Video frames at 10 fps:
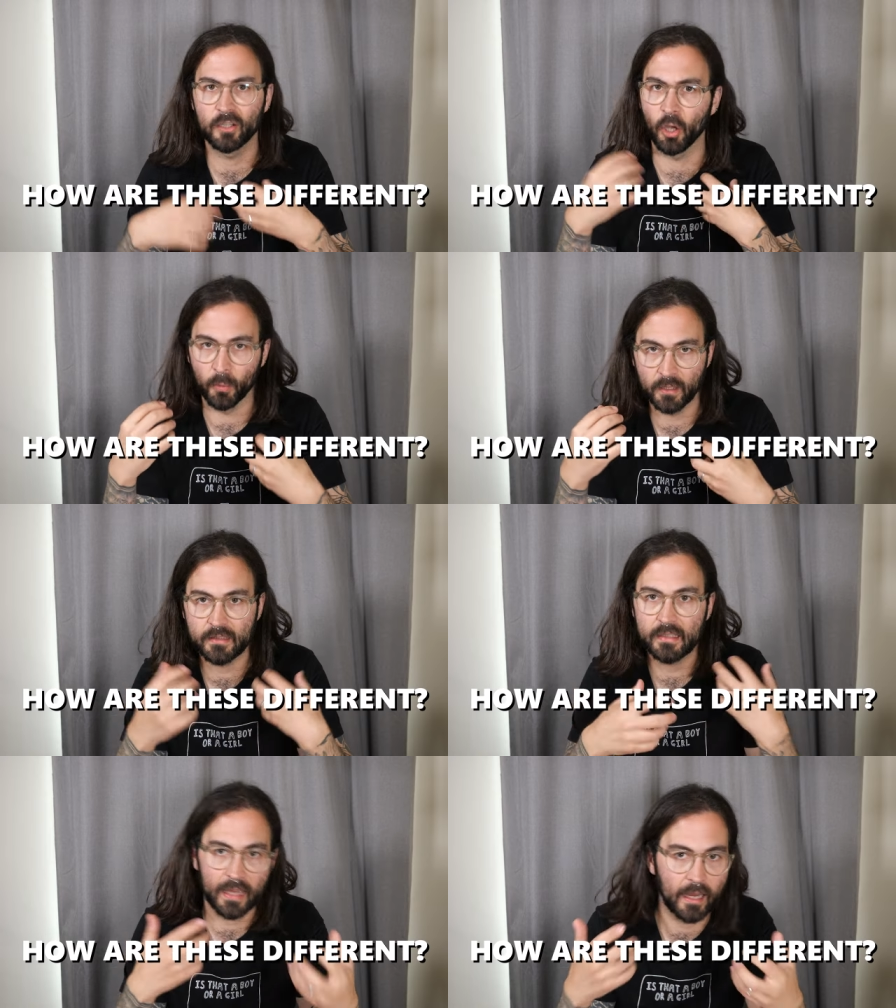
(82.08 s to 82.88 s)
going
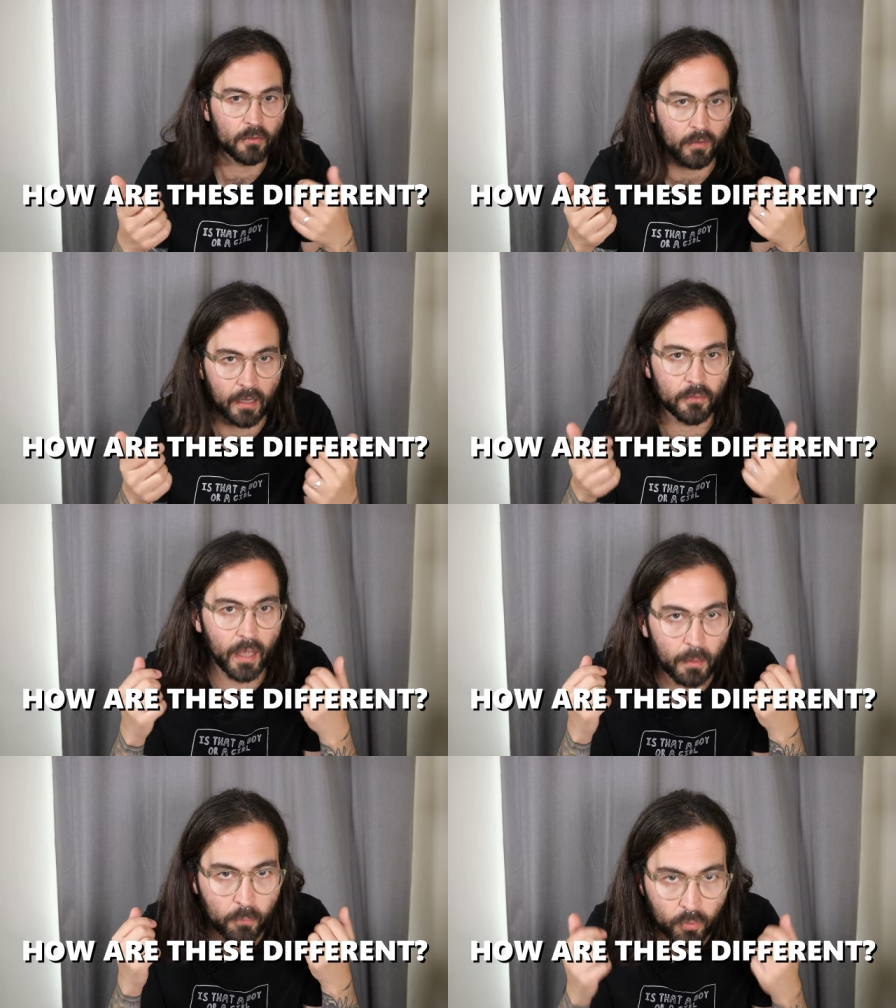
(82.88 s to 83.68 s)
to get around
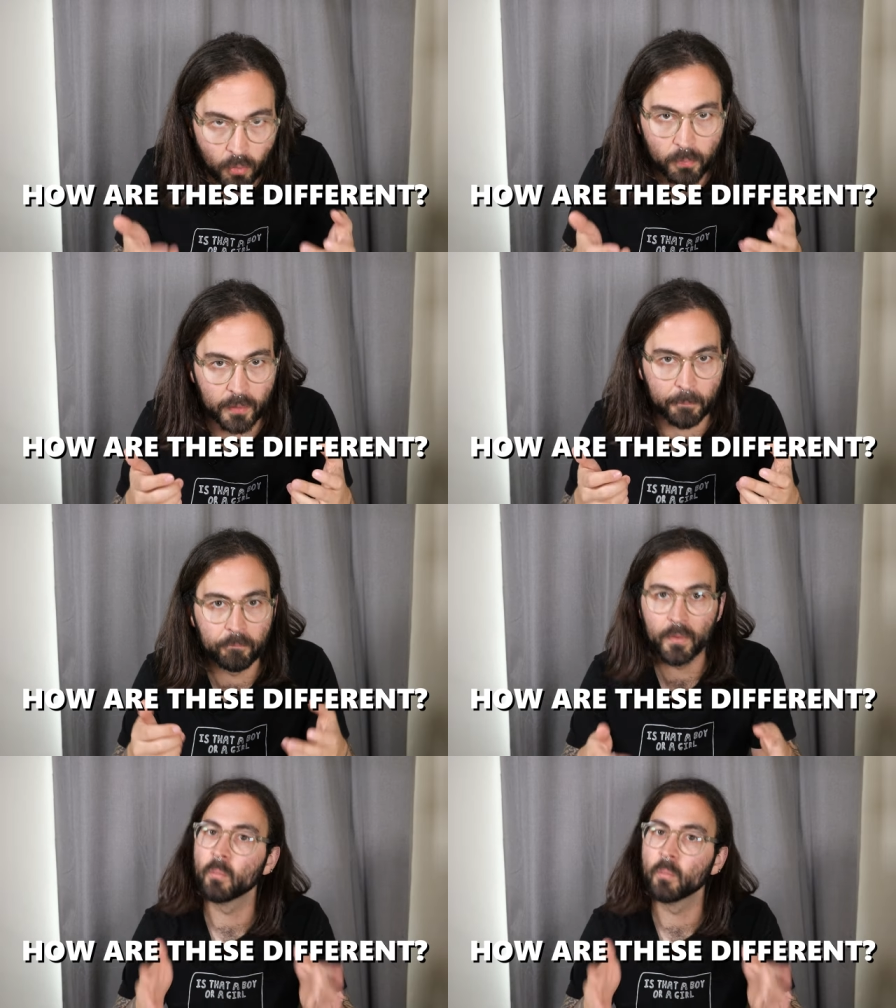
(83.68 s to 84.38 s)
that problem?